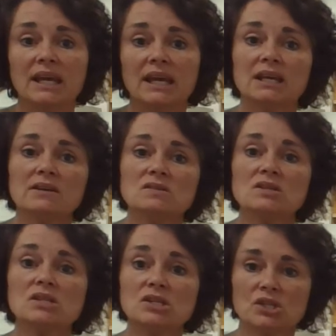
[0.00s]
it gives
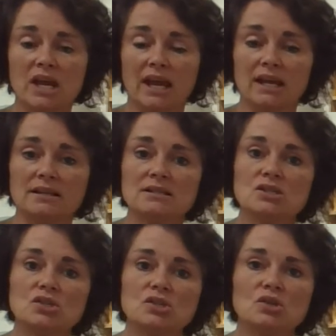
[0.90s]
us a chance
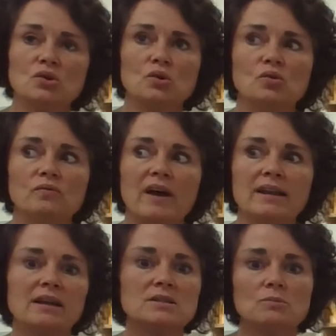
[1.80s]
to find
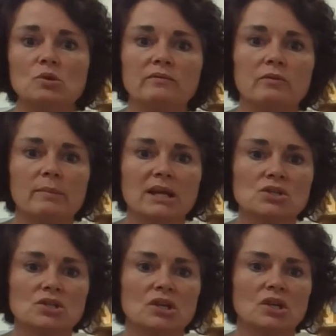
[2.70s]
out some new
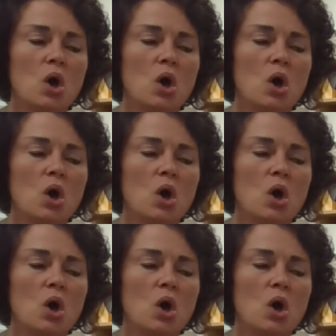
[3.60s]
information